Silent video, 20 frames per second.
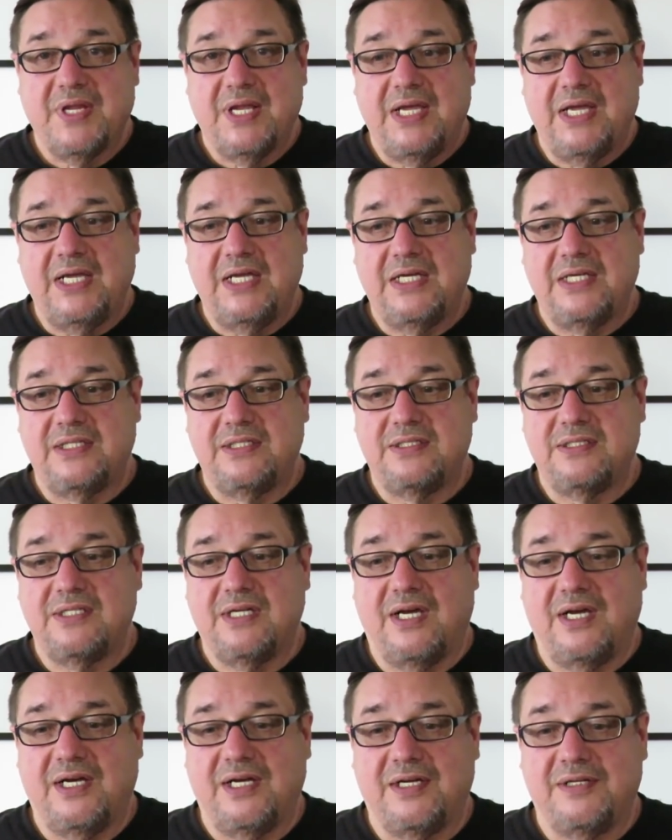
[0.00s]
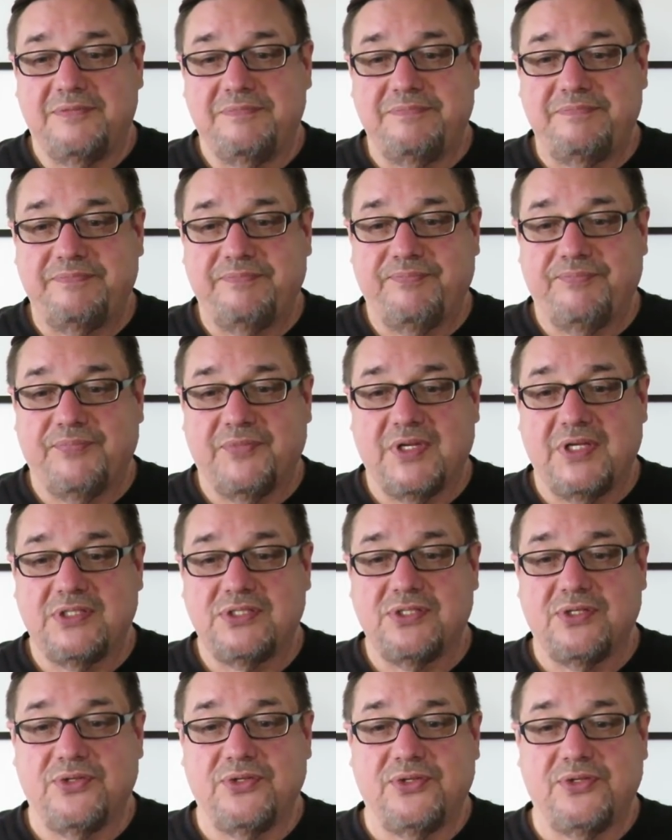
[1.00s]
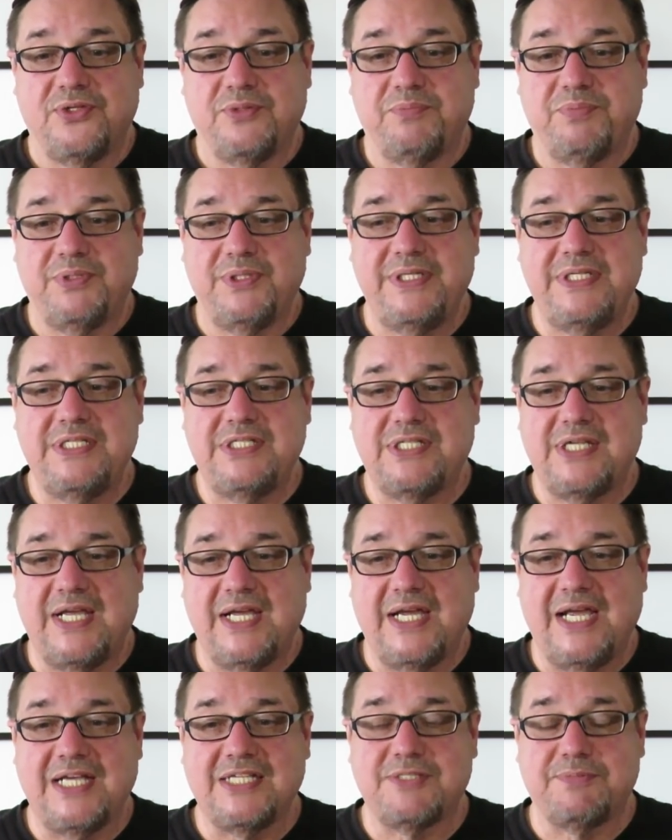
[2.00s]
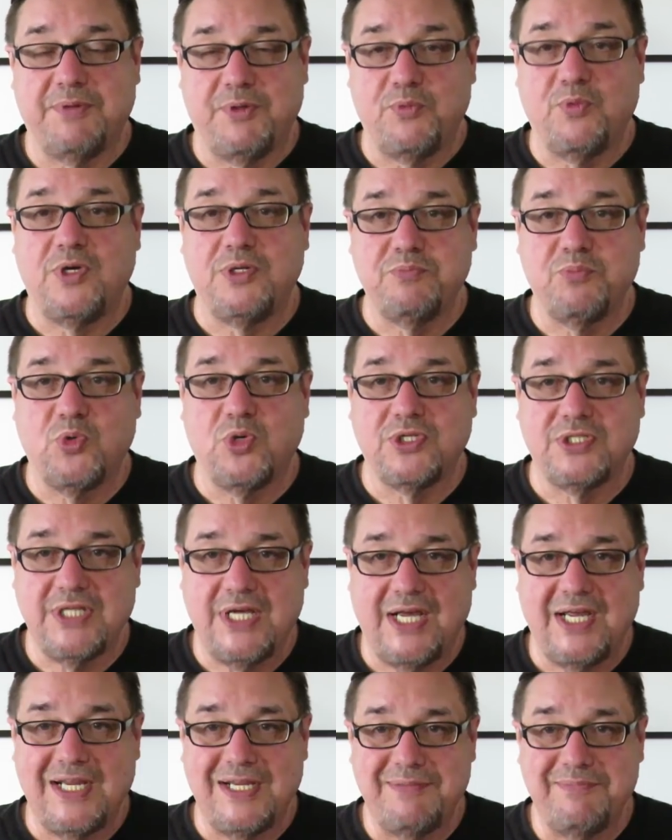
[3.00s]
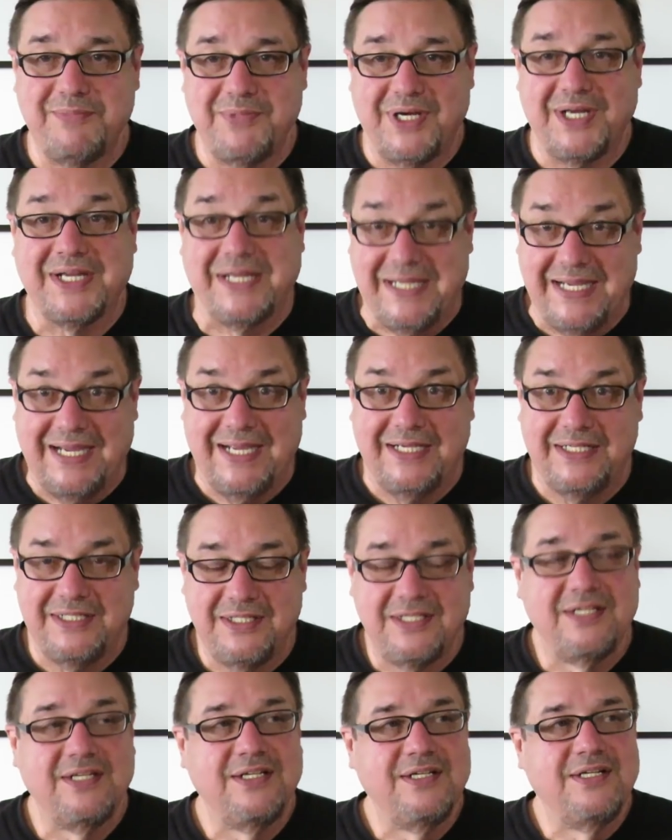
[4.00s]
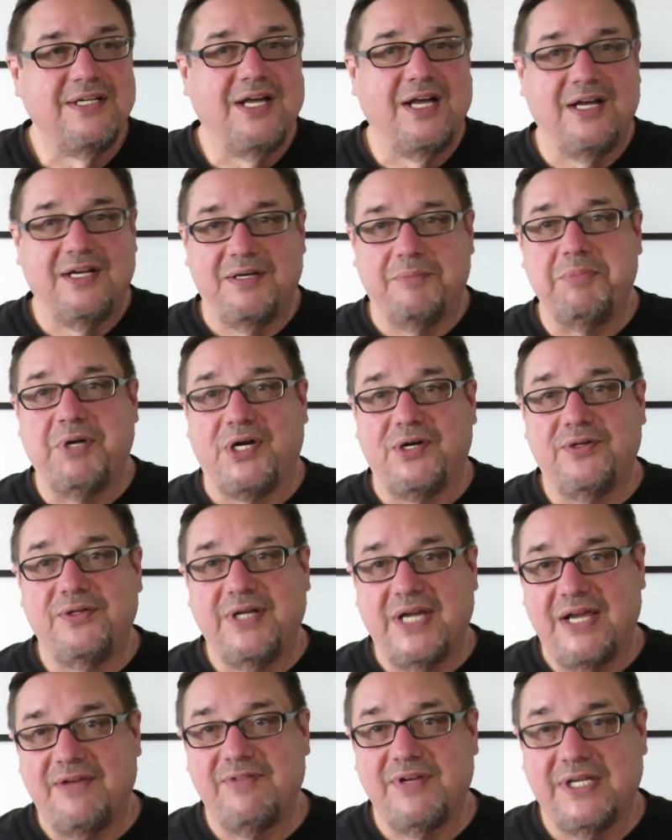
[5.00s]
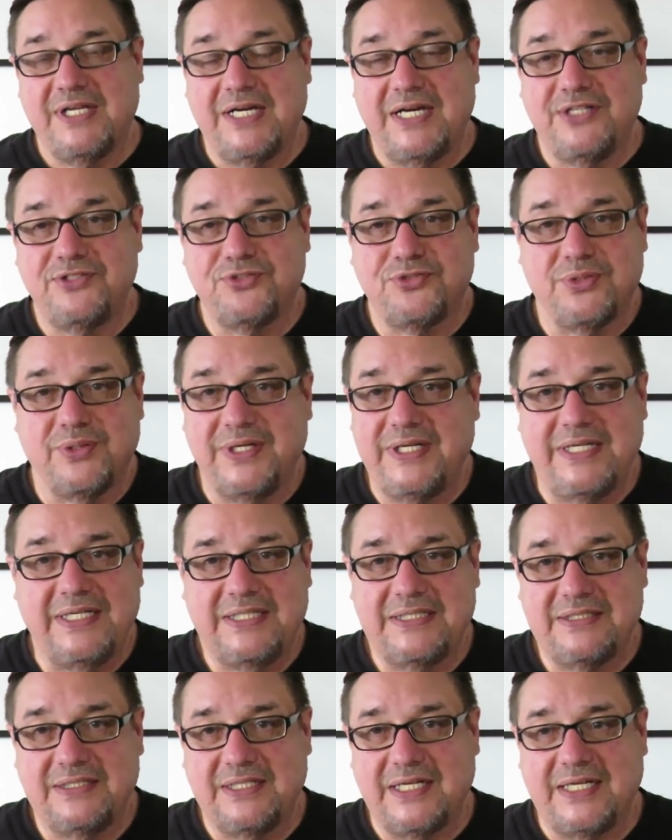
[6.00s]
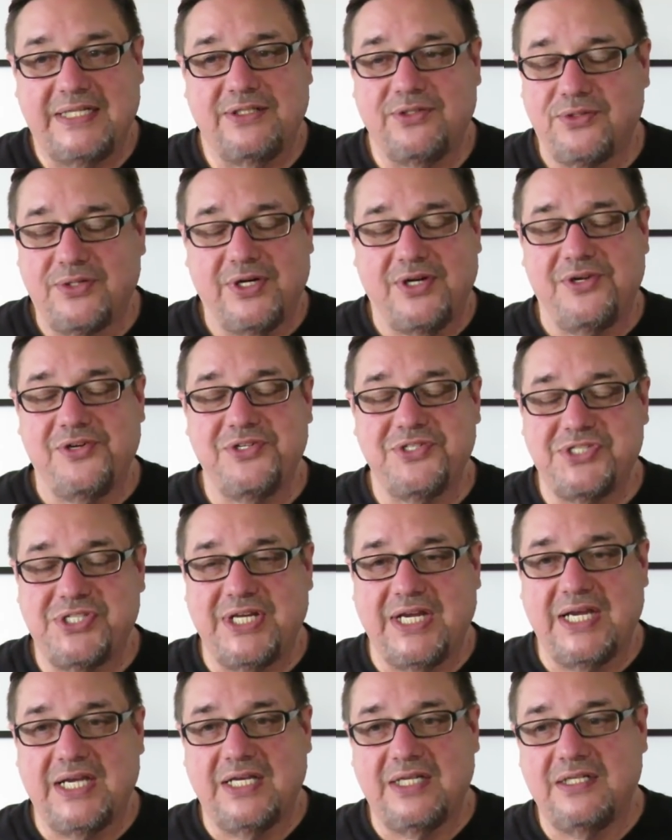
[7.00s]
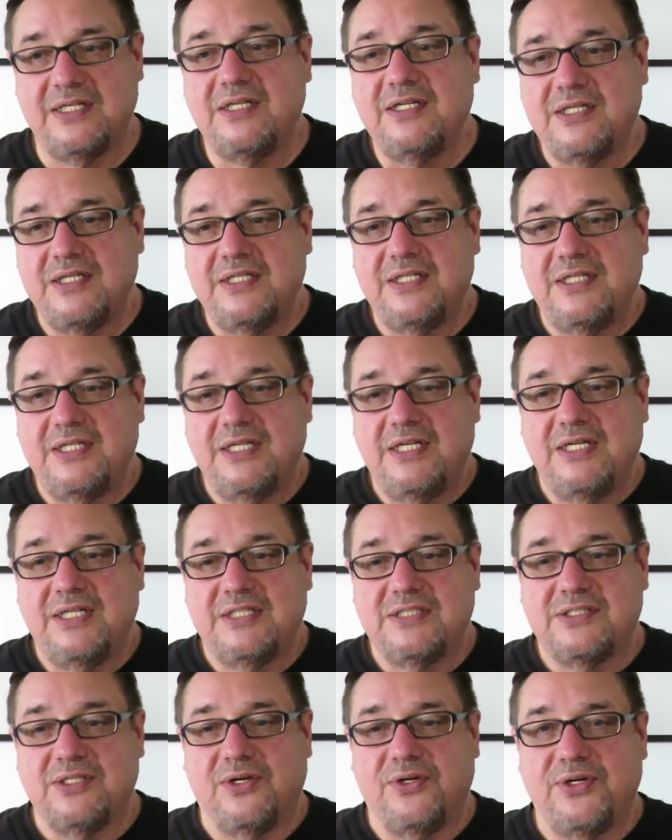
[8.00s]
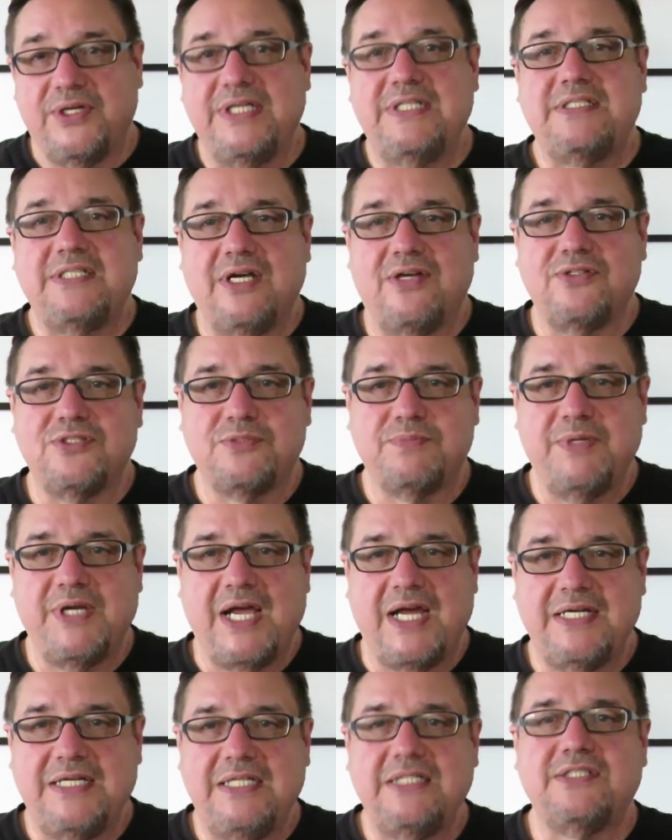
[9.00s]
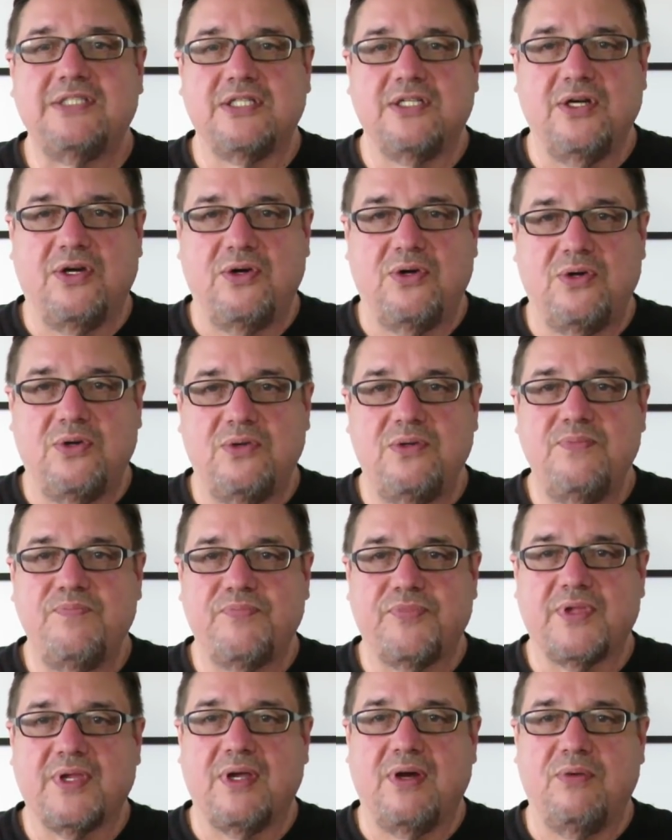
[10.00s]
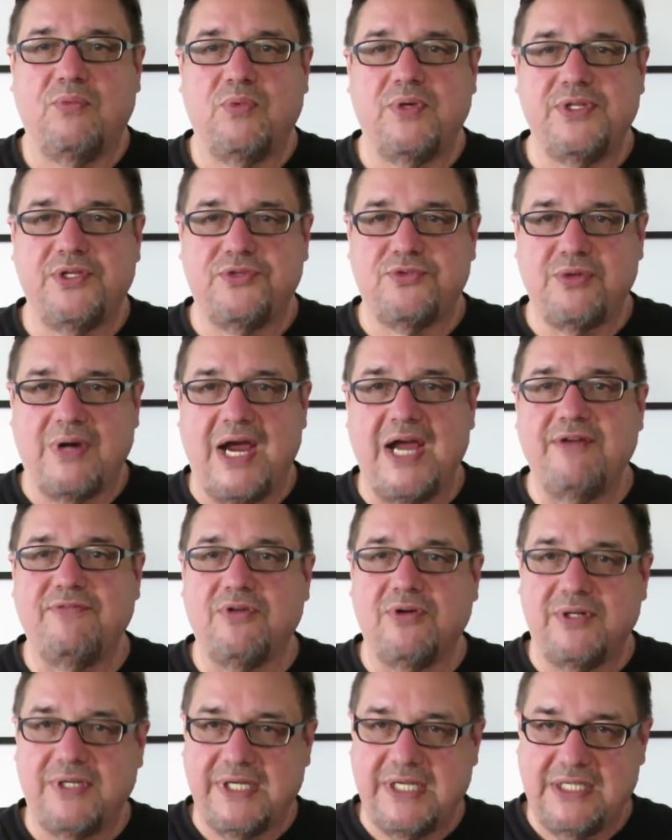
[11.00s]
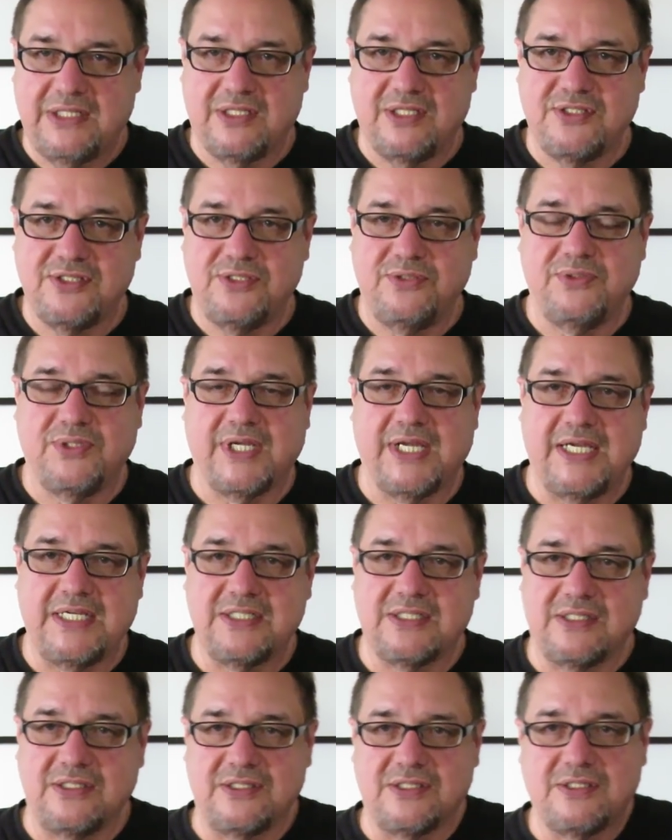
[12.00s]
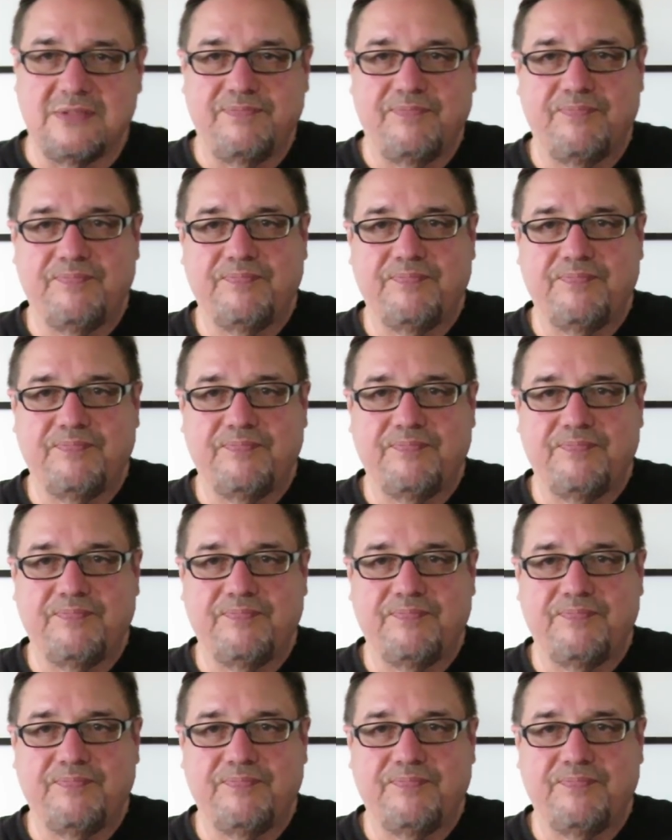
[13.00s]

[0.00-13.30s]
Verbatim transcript: And um, so the police asked me one more time again about having an entry, and I don't understand. So he tells me I need to go with the driver and get the suitcases.